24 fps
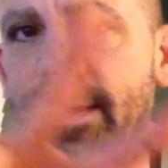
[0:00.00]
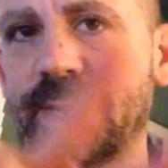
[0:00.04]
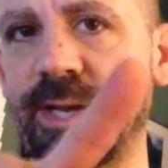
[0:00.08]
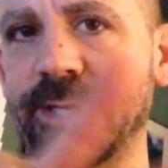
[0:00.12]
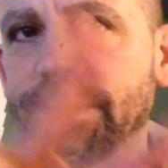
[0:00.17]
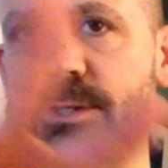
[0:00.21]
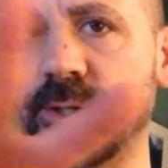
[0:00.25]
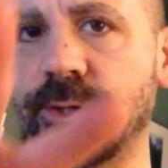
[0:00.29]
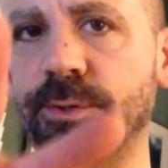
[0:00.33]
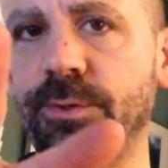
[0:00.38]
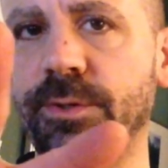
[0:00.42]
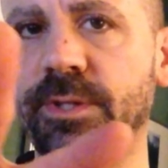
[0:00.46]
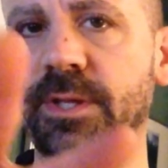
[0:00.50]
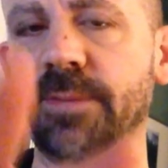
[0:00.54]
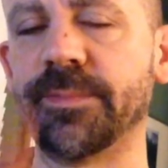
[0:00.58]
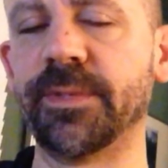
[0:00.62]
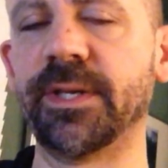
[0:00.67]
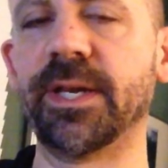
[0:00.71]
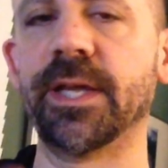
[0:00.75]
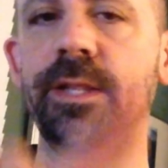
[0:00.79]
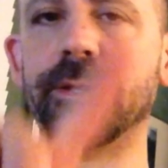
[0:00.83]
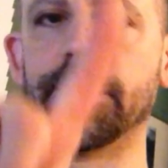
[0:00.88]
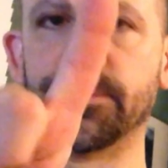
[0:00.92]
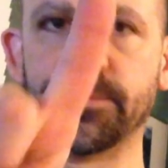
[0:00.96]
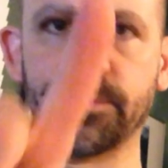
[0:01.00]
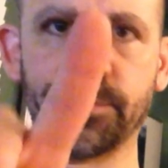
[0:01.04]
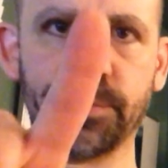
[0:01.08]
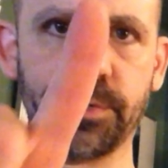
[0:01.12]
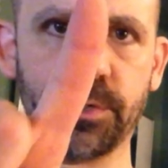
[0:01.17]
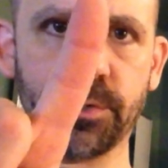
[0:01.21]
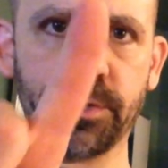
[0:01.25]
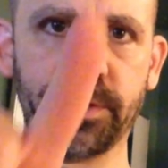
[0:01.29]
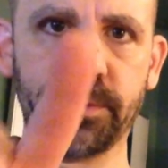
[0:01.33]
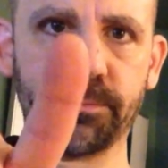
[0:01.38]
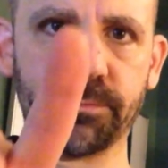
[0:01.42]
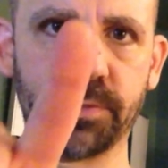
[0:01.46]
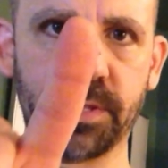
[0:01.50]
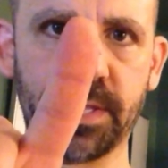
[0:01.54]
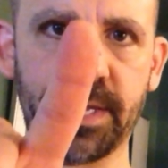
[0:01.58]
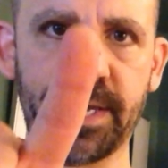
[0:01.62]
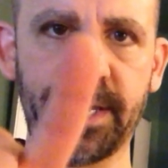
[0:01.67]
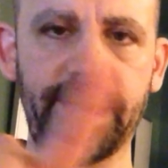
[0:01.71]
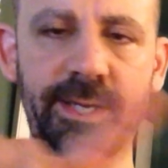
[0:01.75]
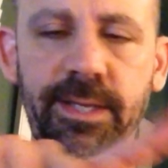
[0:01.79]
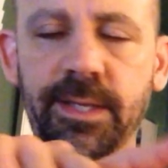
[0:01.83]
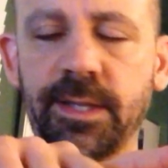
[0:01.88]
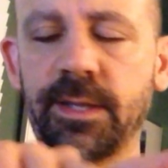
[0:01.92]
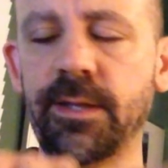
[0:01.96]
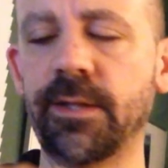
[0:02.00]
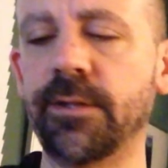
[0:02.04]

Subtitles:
as the 2 of them together, but we only play